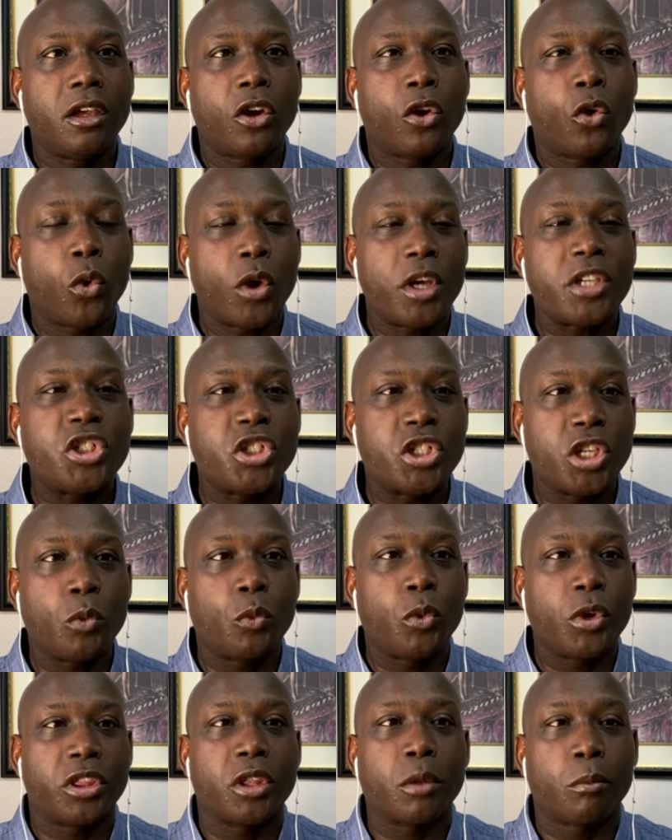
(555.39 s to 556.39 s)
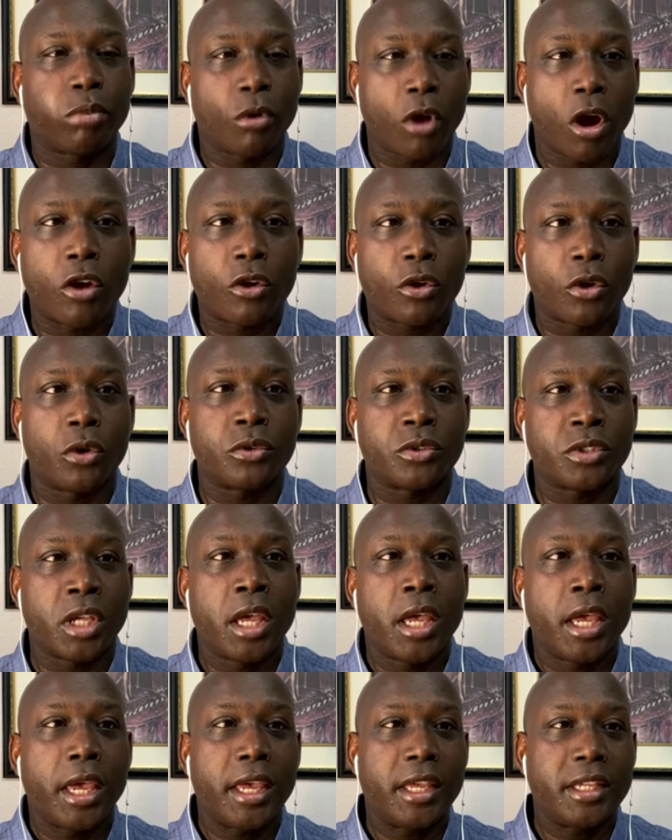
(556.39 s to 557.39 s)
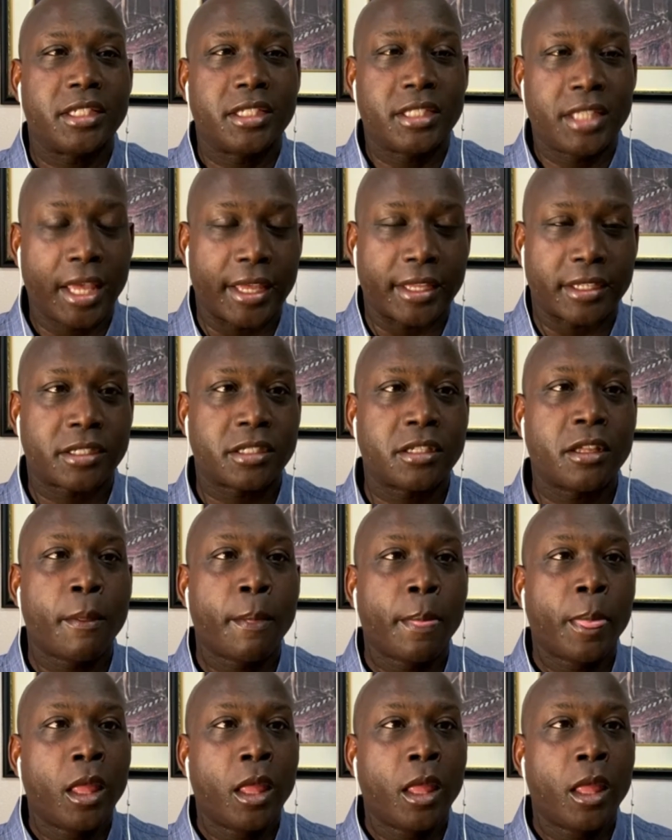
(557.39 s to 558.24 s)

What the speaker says: question with the Broncos is this: